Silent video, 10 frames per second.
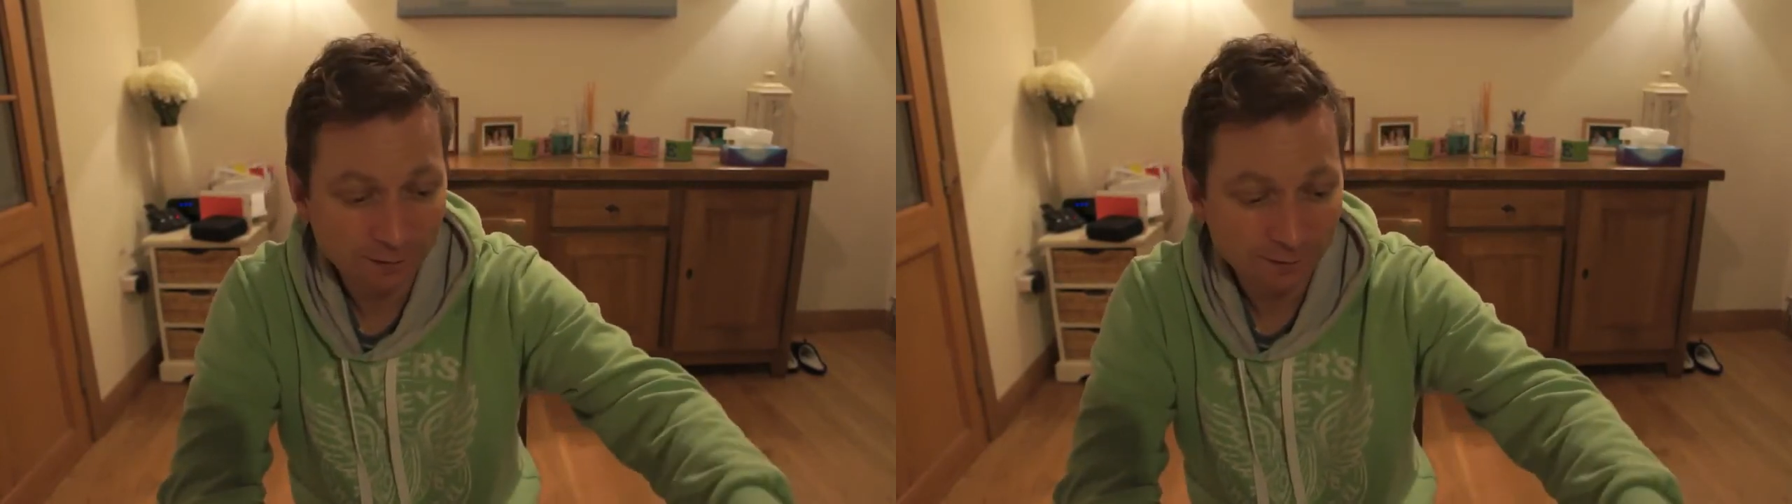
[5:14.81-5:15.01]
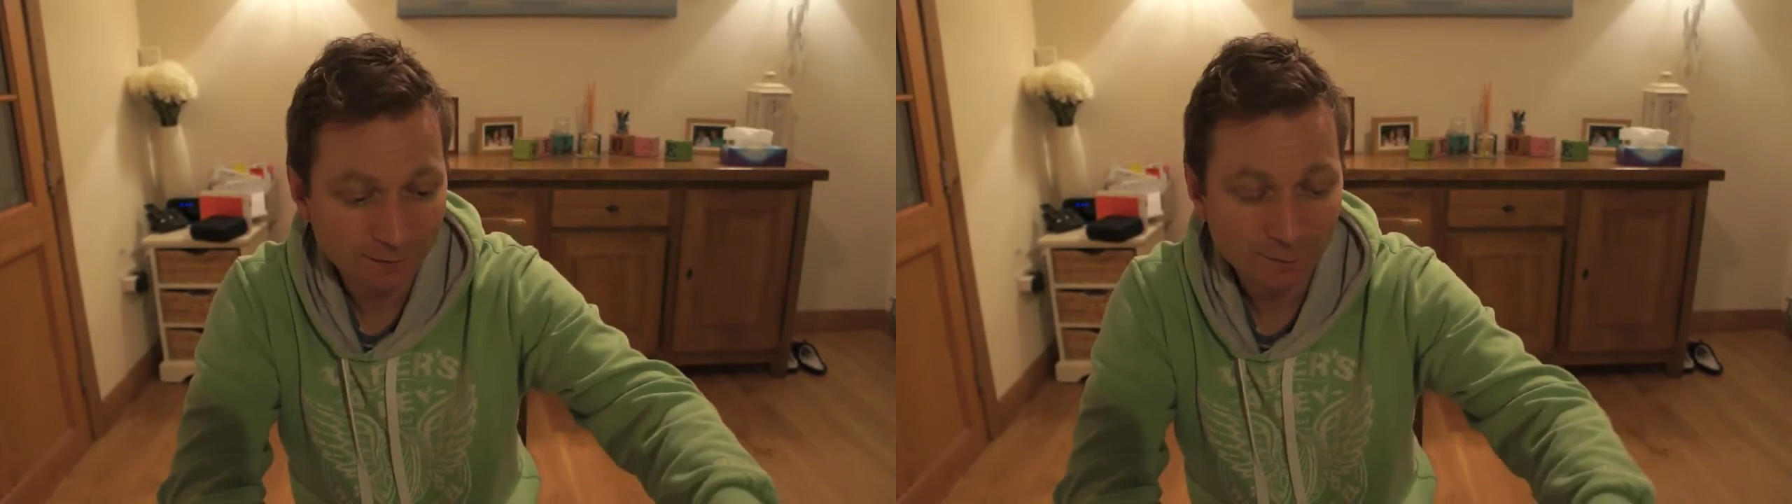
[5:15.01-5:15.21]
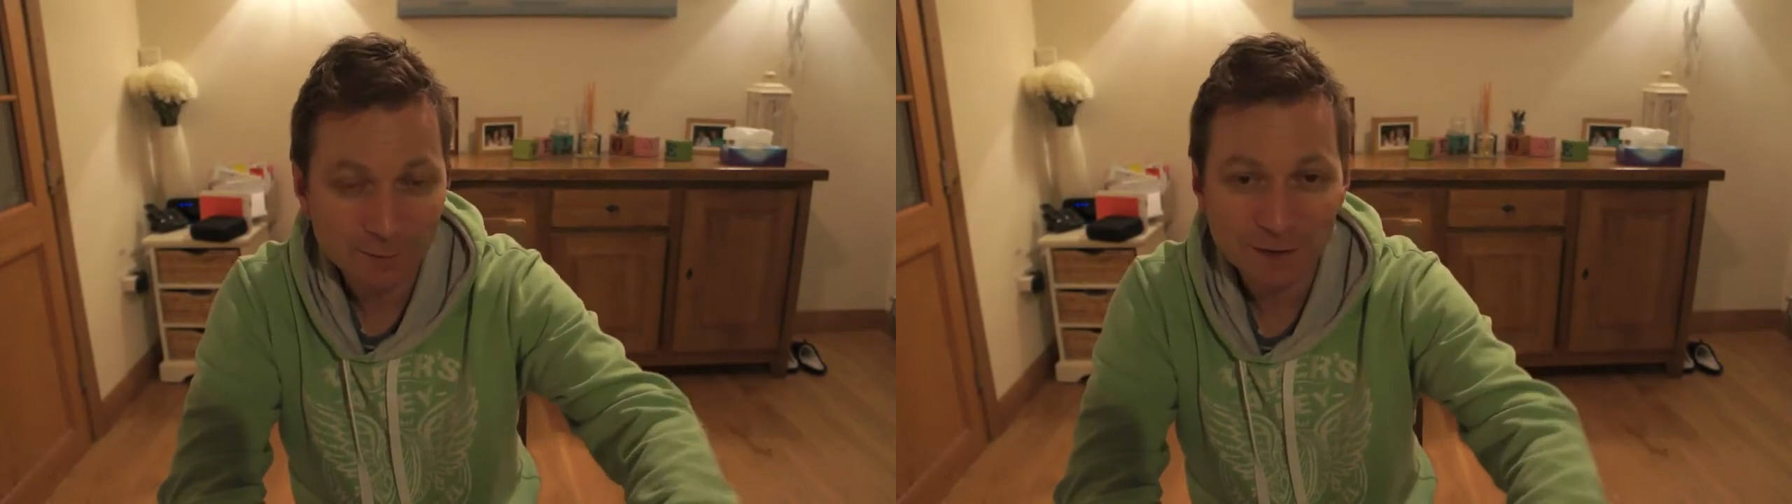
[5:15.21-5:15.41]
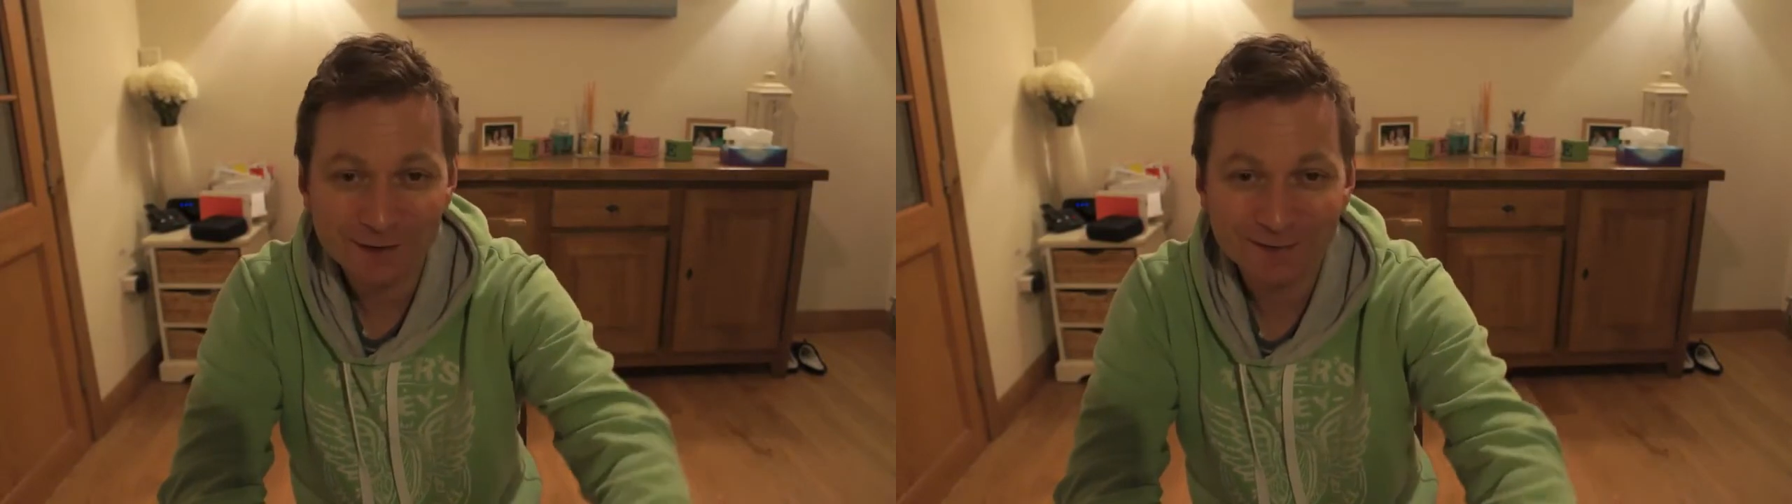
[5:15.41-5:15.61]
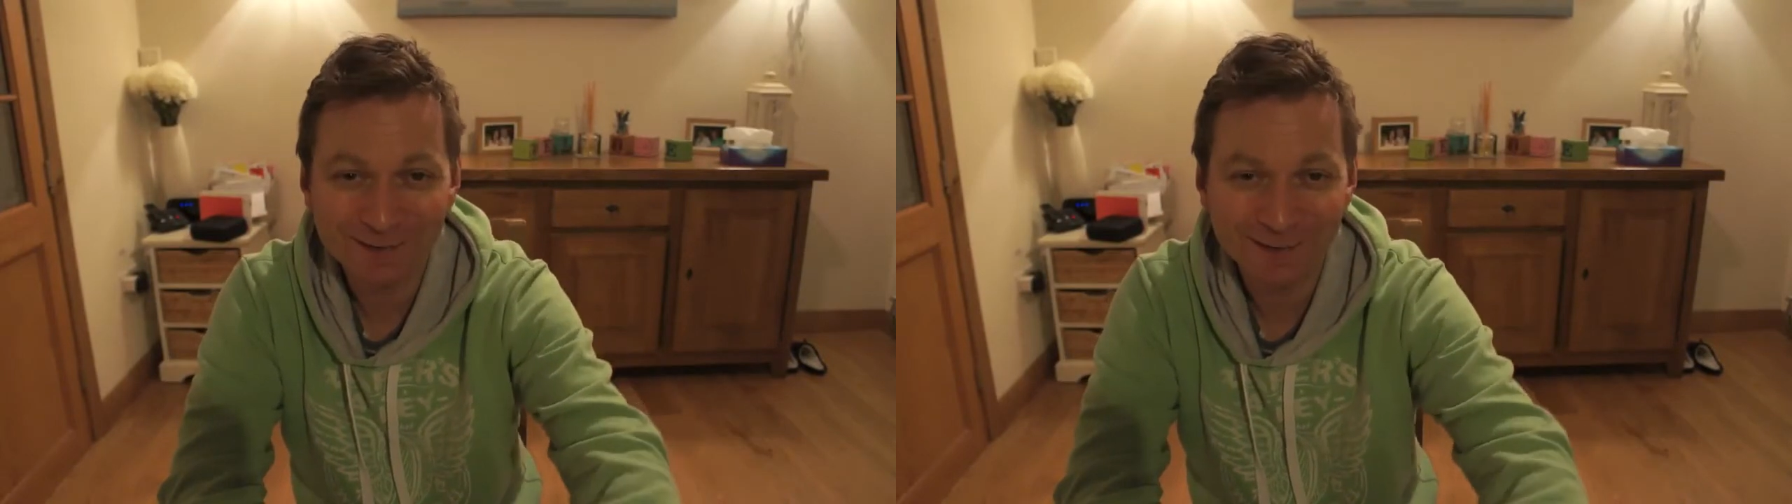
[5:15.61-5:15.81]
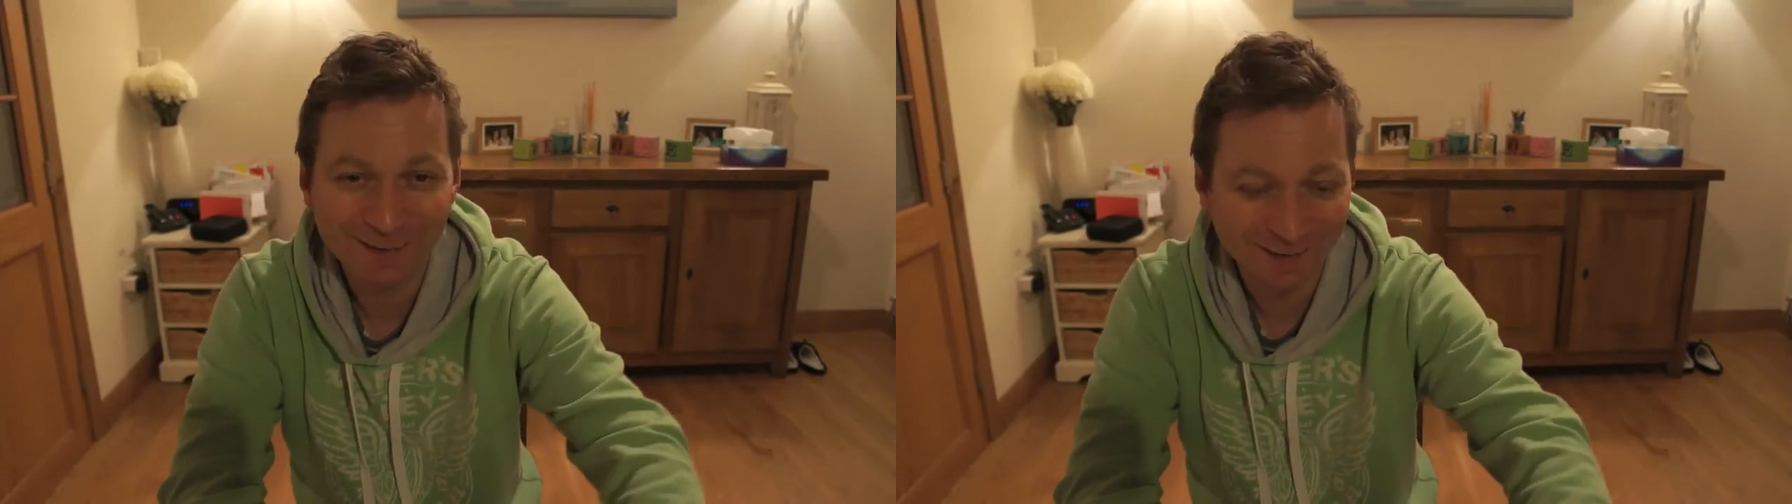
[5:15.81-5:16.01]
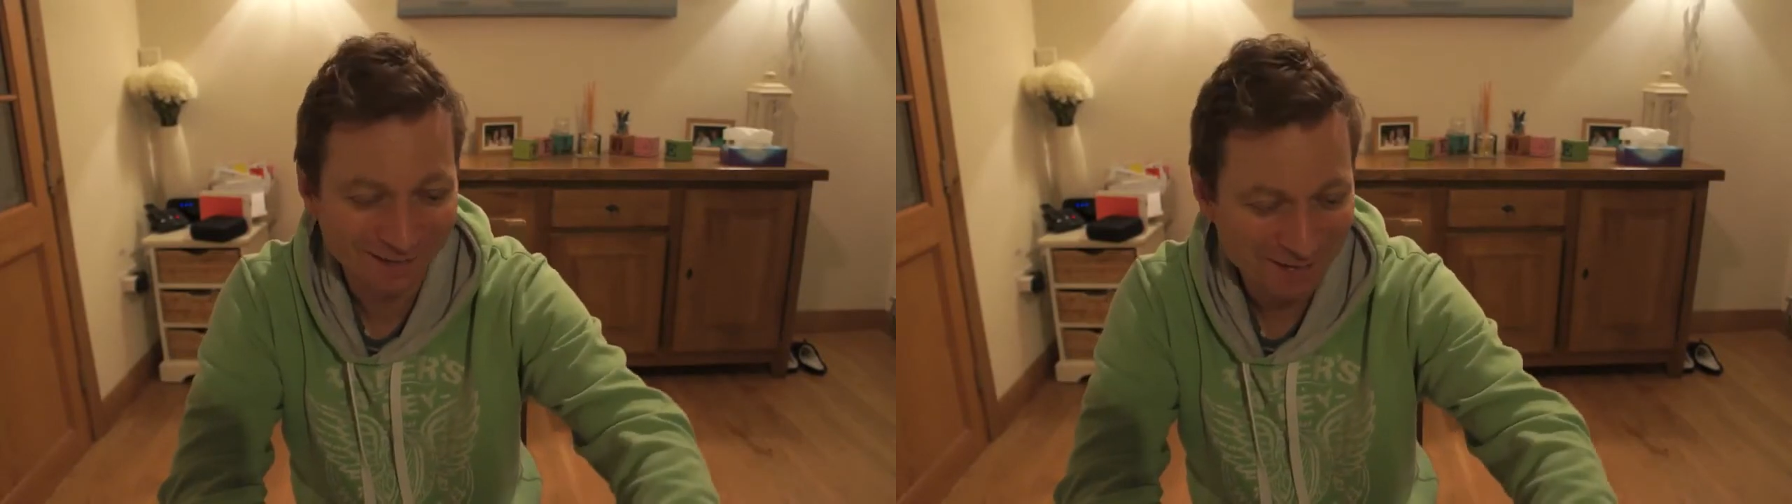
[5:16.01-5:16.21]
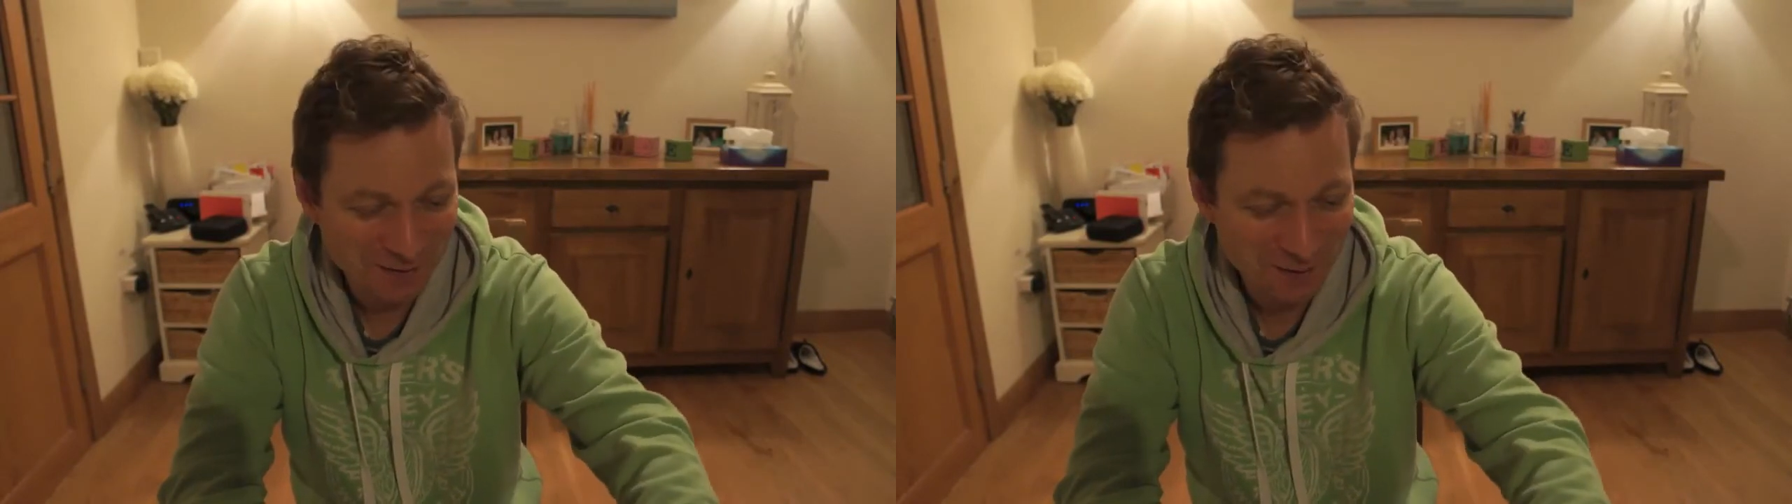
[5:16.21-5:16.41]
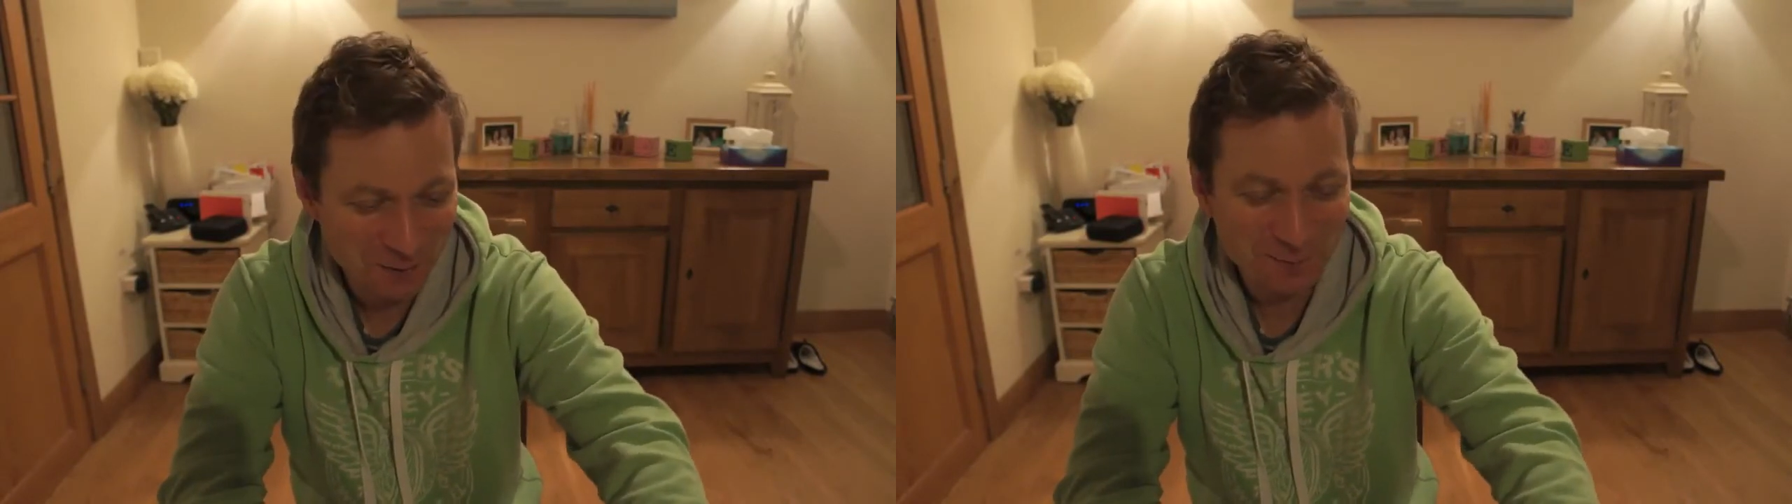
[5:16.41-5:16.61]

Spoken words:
damage it, you'll